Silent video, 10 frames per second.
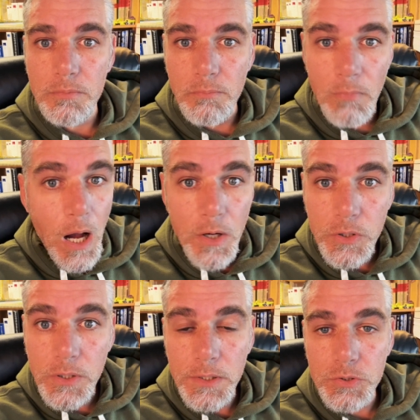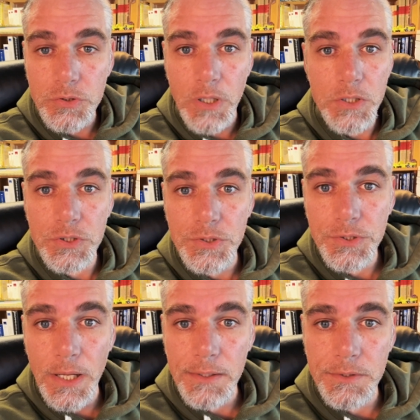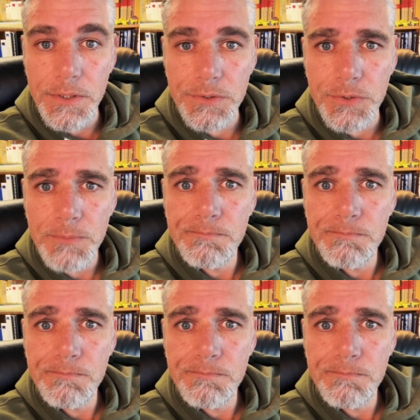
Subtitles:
modern construction standards,